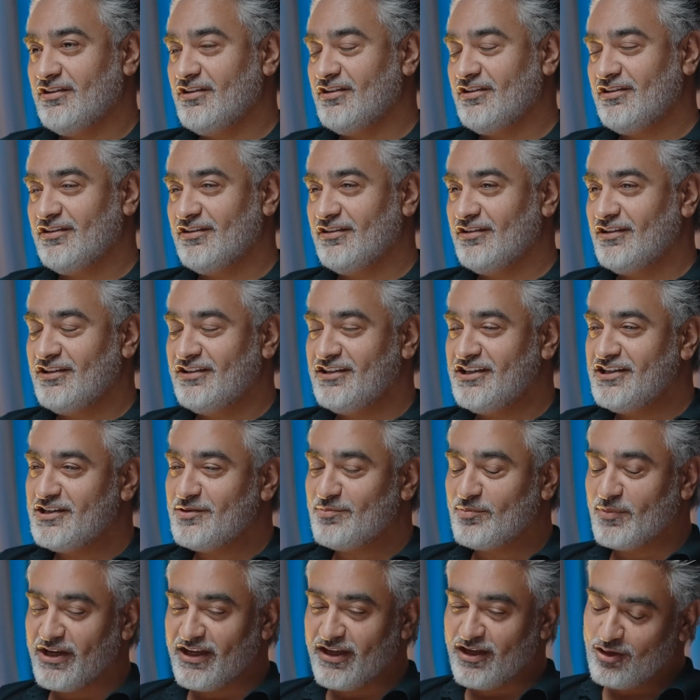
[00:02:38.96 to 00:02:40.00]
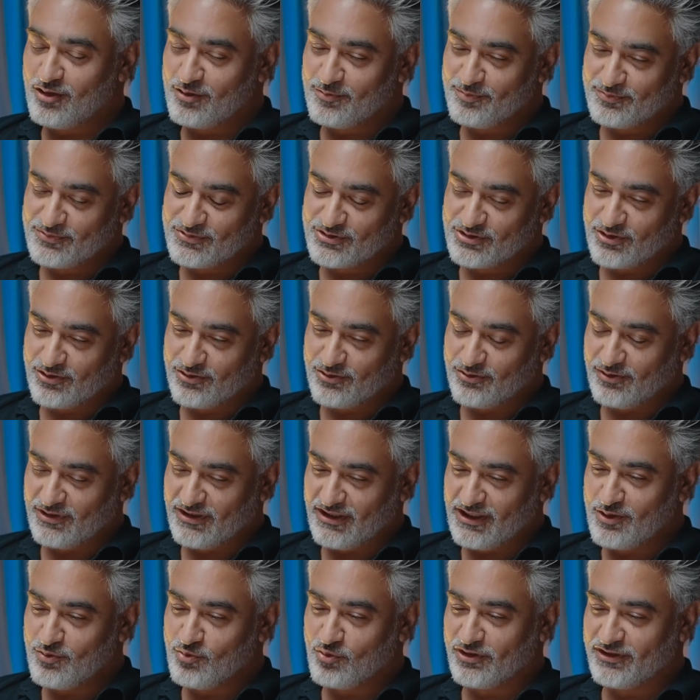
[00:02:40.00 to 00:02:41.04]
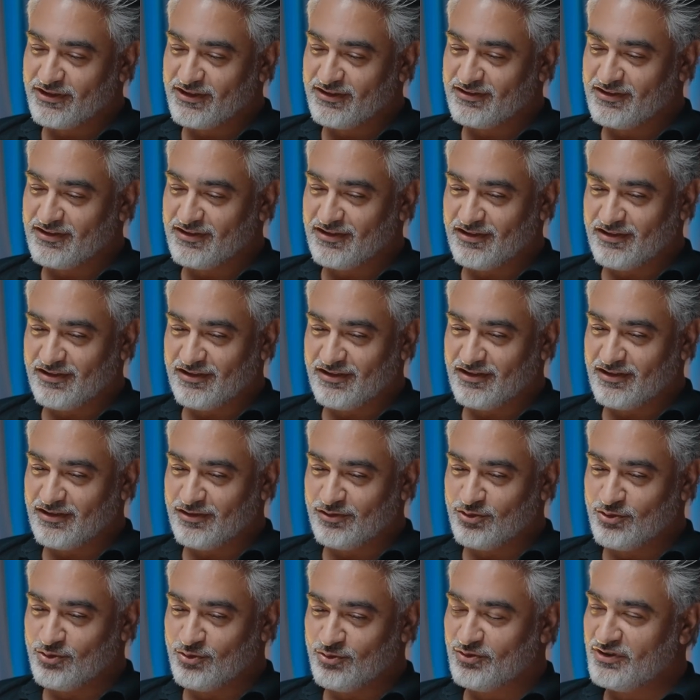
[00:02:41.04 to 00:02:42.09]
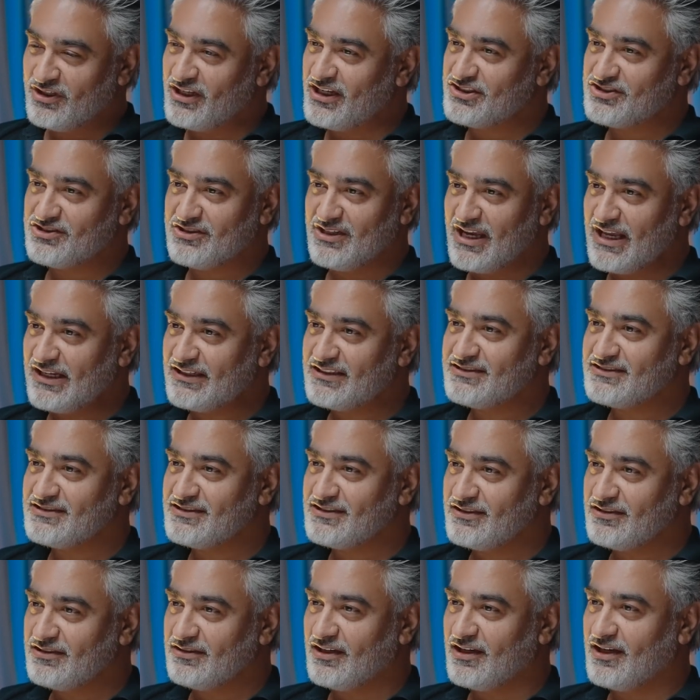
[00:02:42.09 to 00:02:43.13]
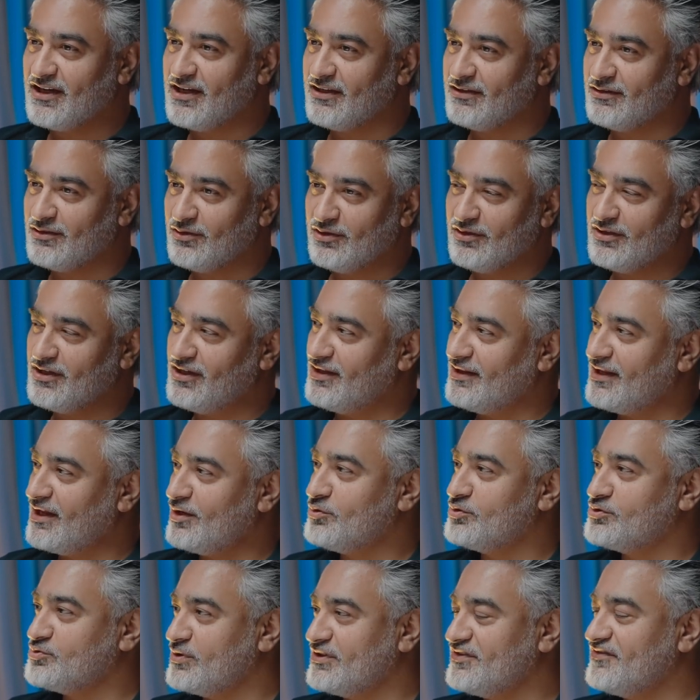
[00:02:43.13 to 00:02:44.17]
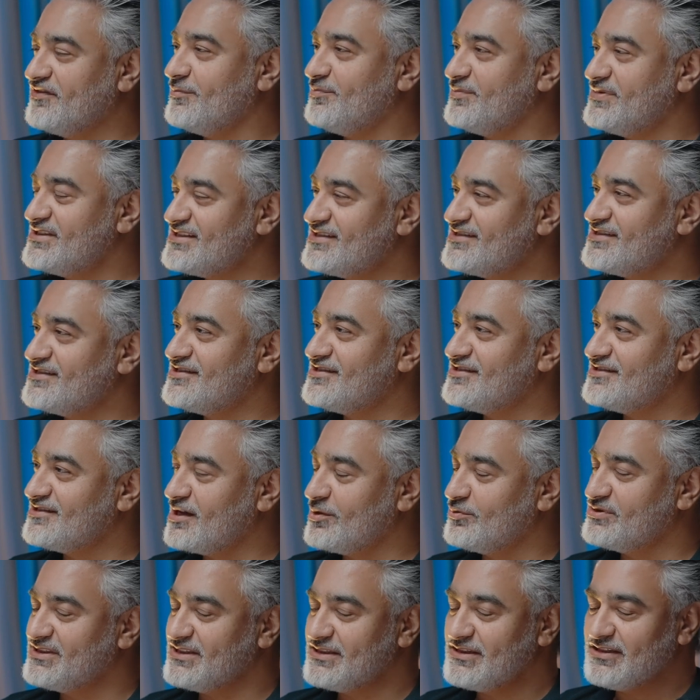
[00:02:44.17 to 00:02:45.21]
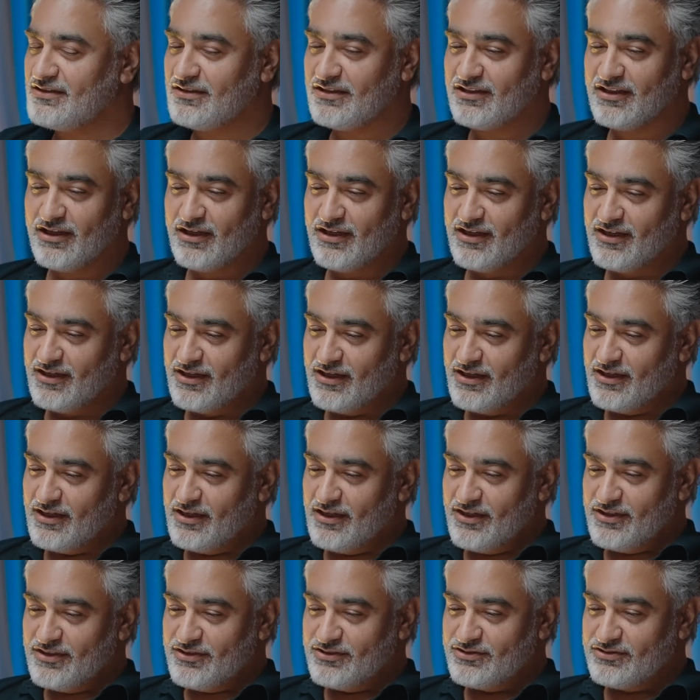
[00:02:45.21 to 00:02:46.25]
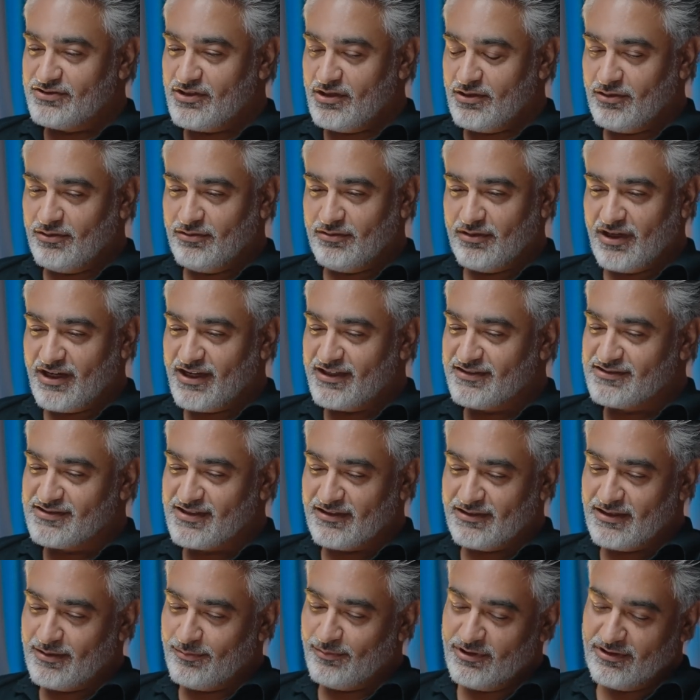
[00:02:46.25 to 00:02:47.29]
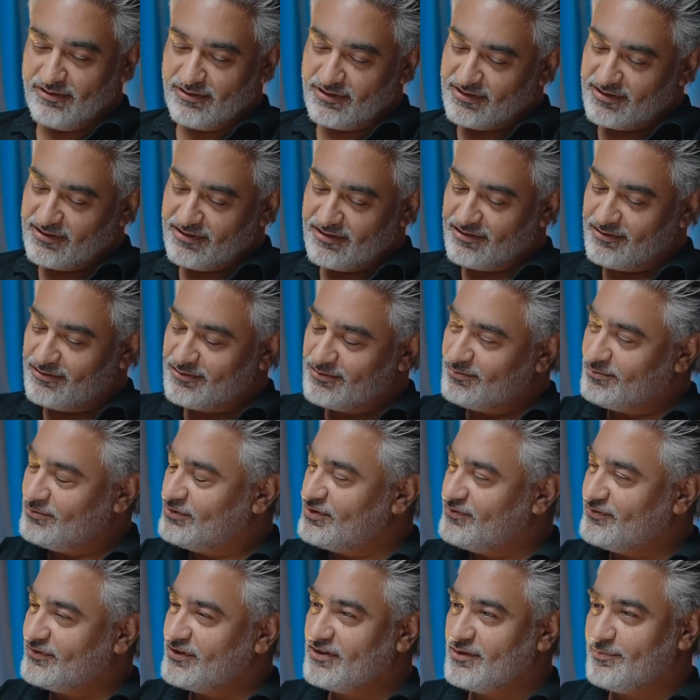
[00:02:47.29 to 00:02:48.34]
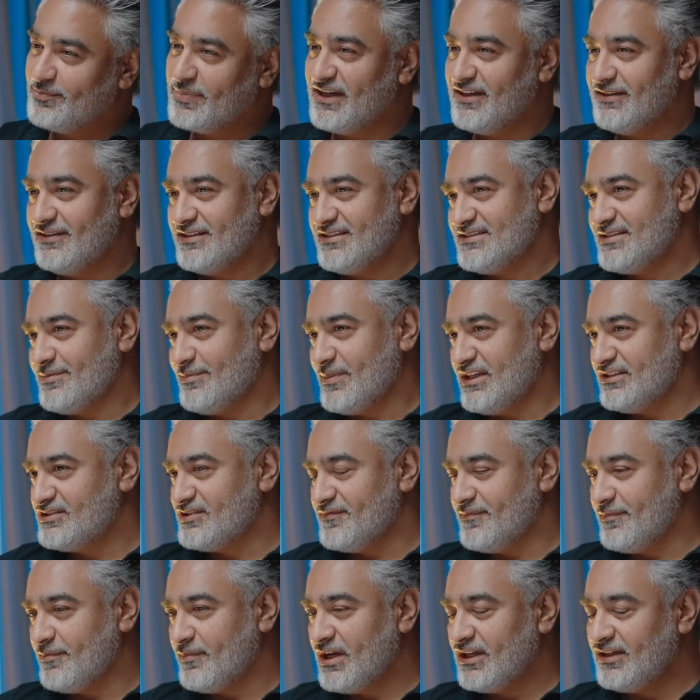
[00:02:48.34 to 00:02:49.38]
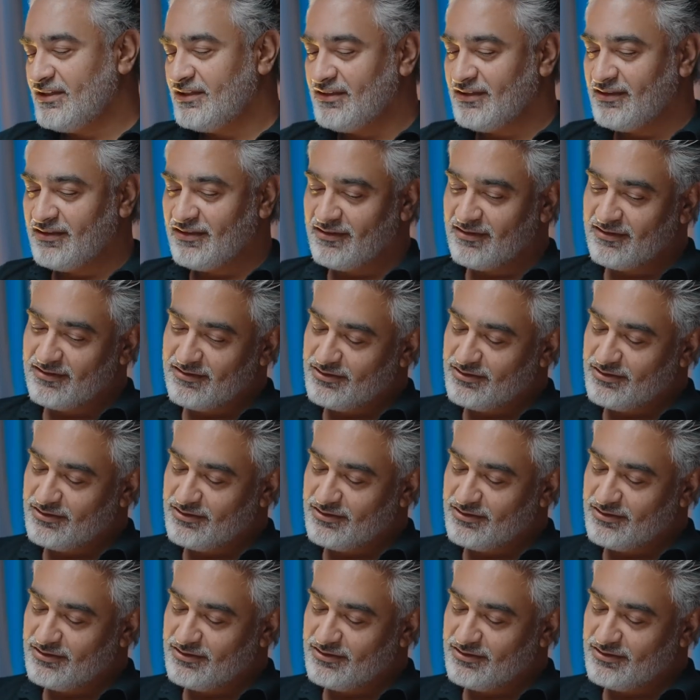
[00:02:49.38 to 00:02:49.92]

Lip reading: Yeah, he needed my help. So he wanted a new nationality, and that was one of the businesses I was in. So I tell him, look, you've got to pay this amount of money.